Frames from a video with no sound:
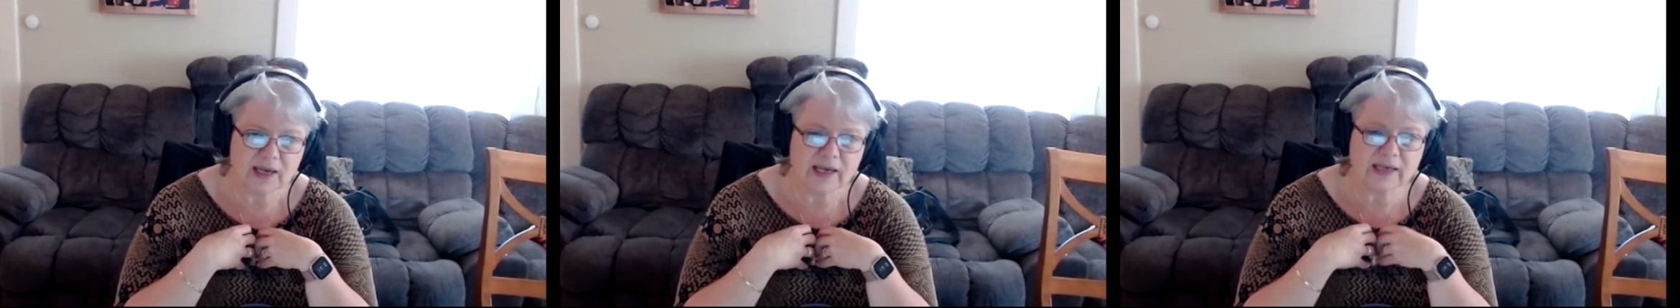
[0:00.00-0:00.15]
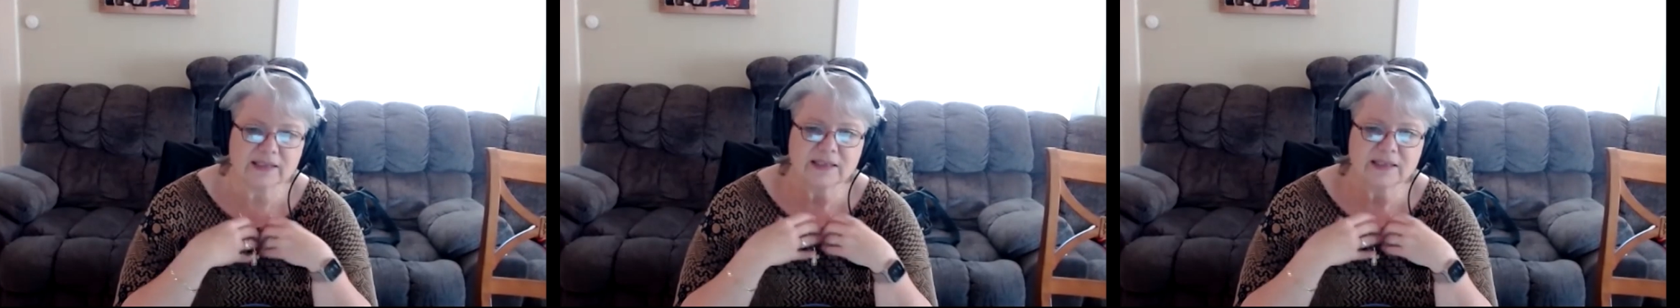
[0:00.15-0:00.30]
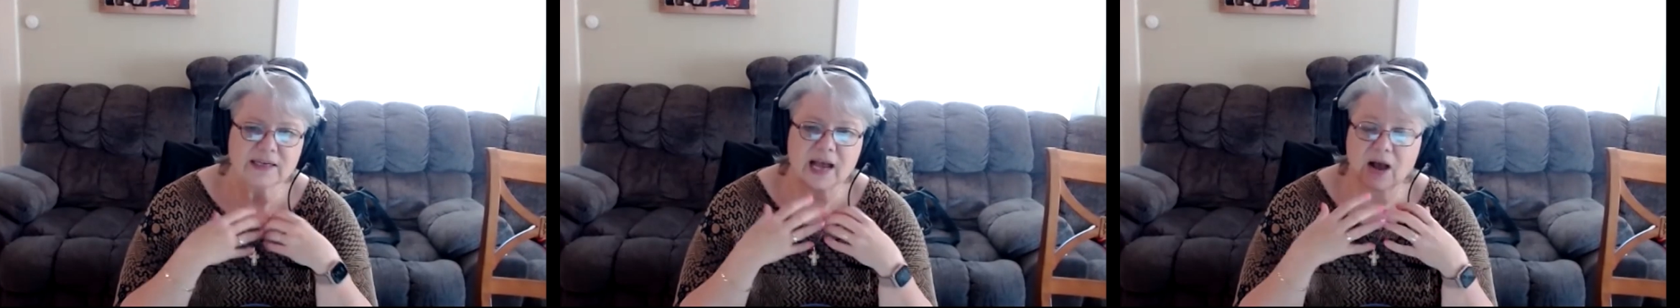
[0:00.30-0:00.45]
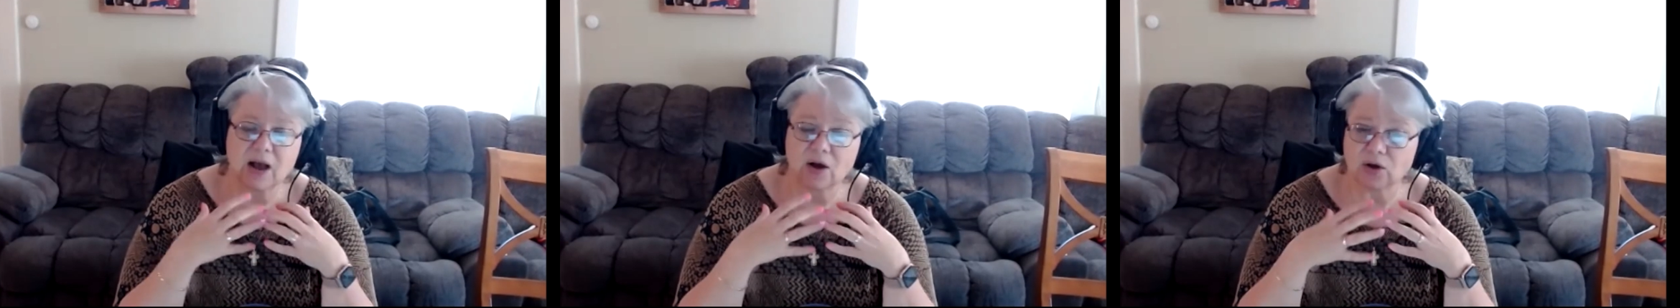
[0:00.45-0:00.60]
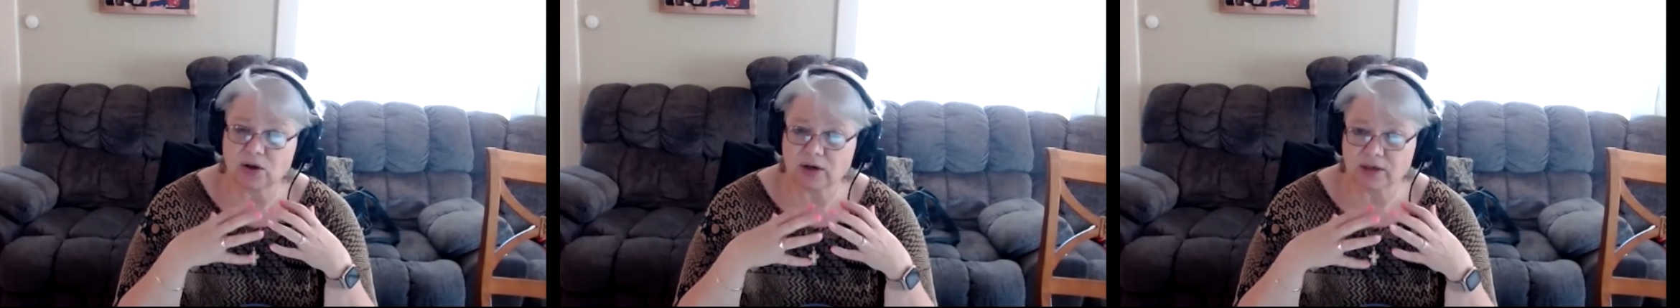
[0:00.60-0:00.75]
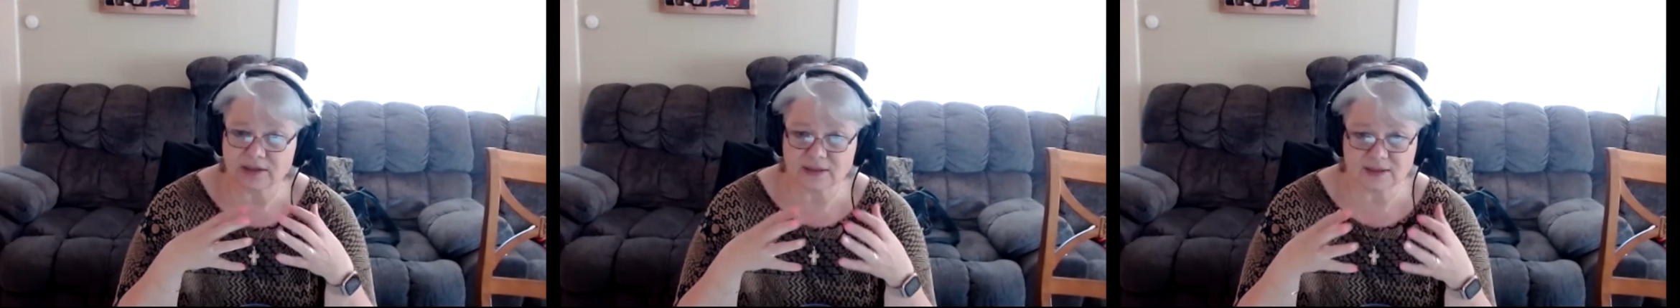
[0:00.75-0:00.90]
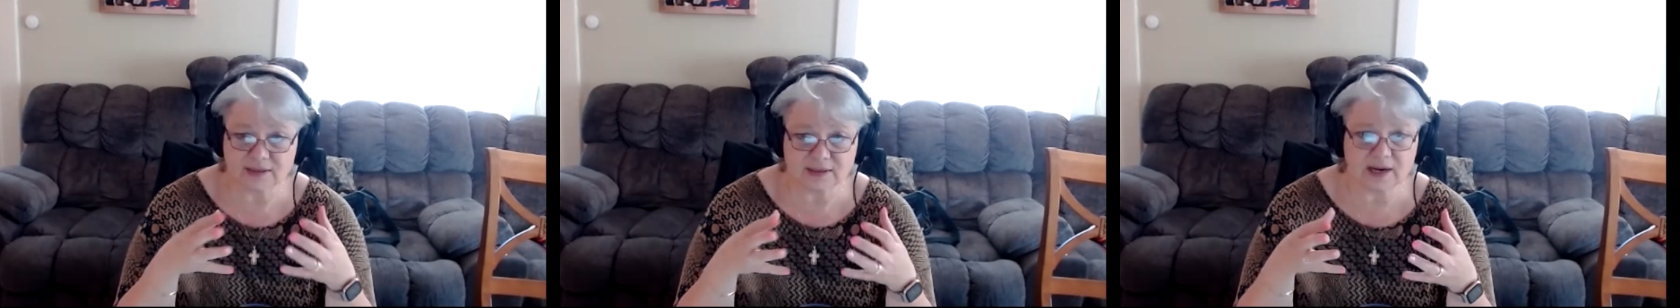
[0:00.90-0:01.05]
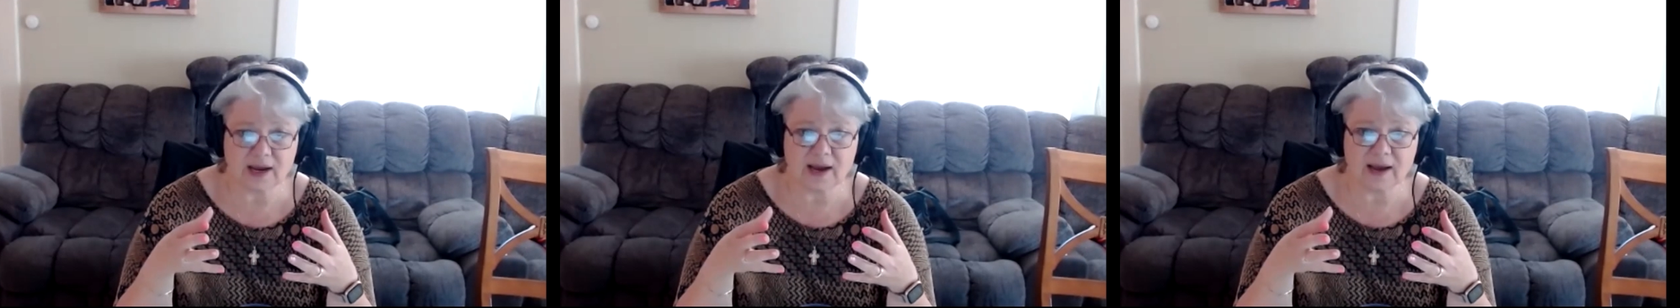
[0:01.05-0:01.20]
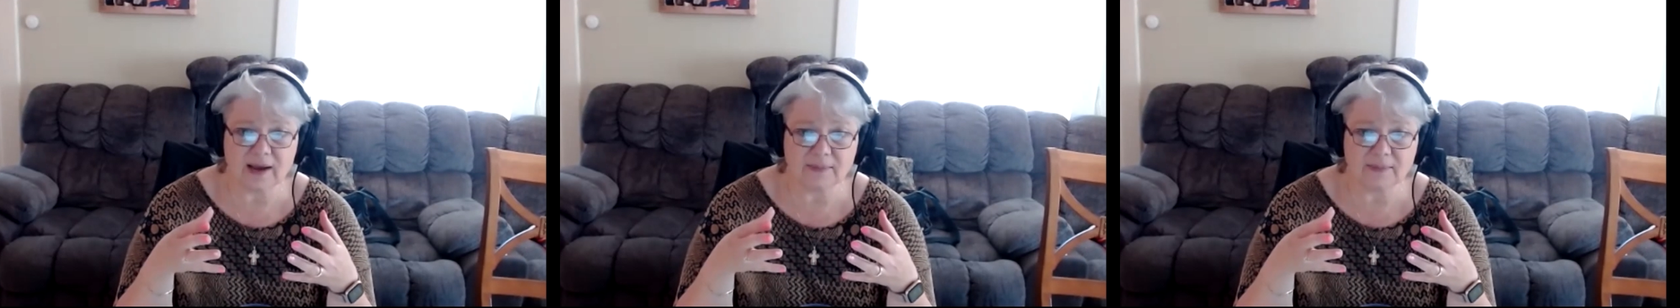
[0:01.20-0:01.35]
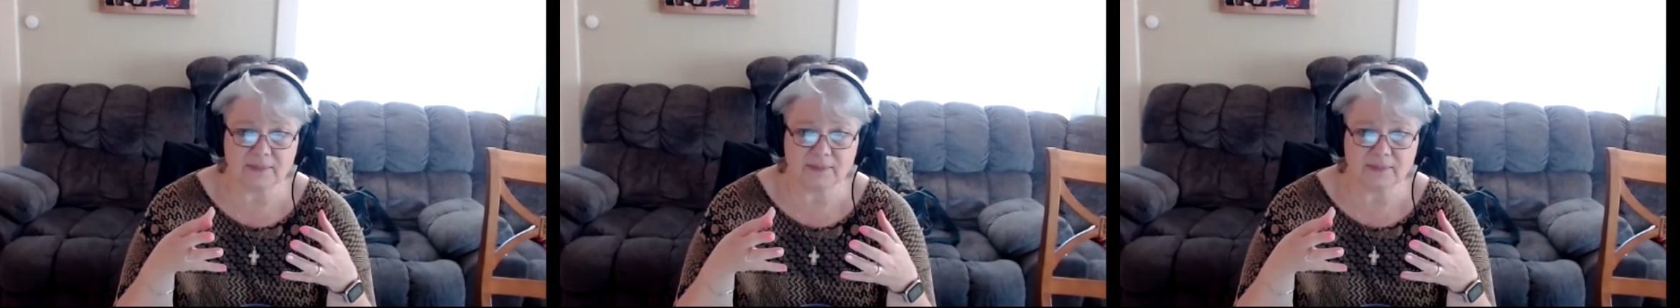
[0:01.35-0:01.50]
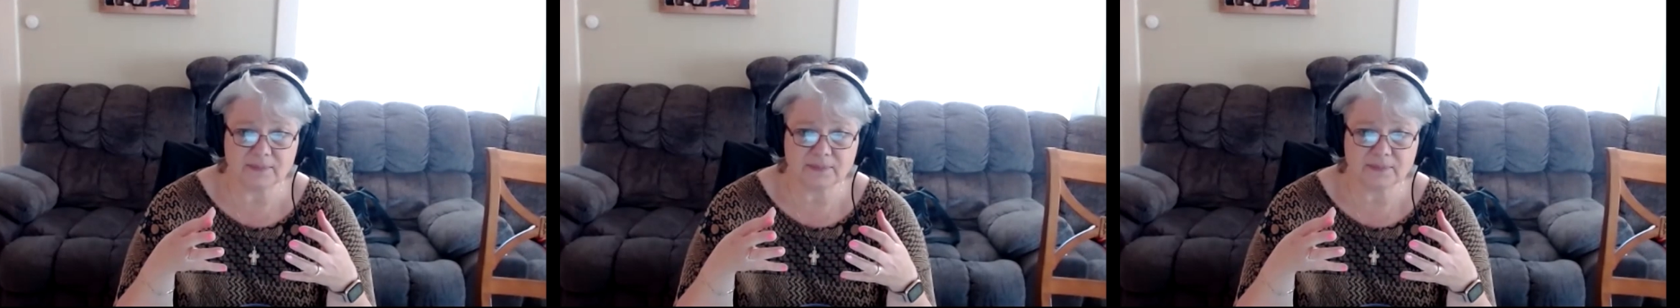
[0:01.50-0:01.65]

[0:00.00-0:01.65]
is now going to stop.